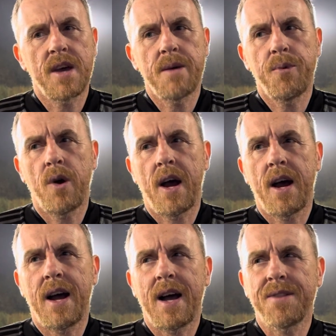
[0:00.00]
there.
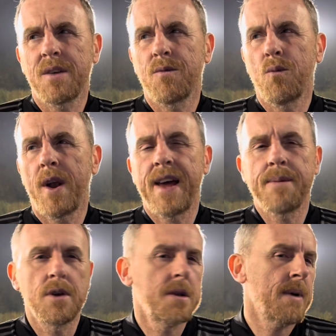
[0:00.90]
But I think what I
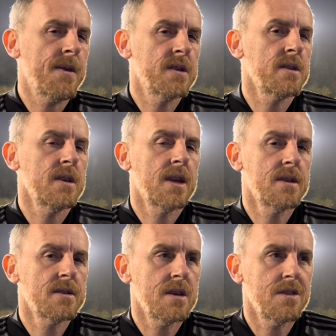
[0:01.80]
am learning about this league
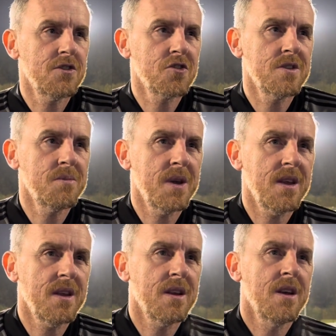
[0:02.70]
is that there's going to
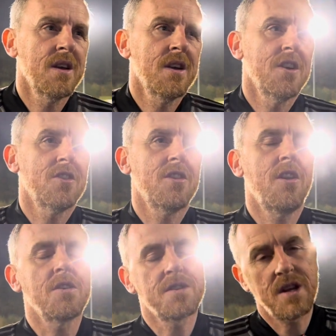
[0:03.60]
be
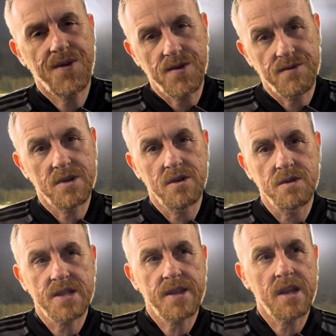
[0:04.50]
lots of different
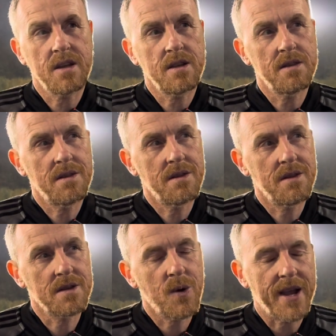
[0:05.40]
results. I think
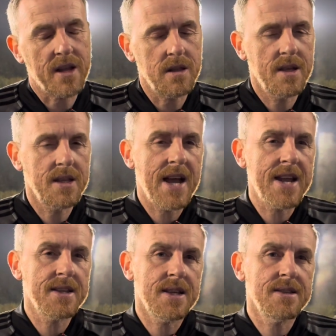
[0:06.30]
there's quite clearly
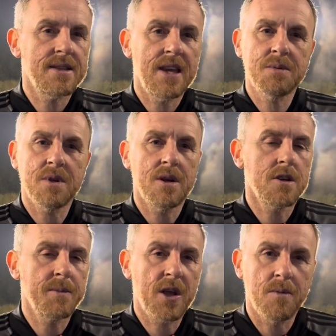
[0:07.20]
9 or 10 teams that are
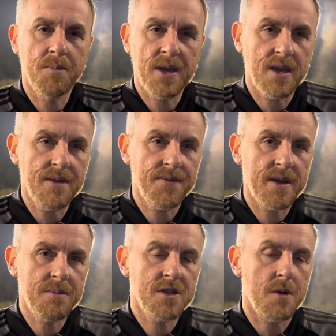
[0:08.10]
going to be competing
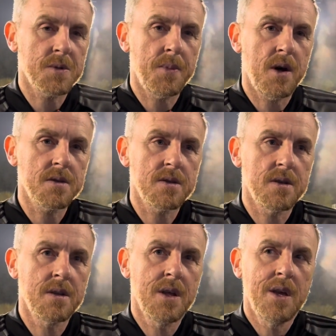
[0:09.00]
for them top spots, and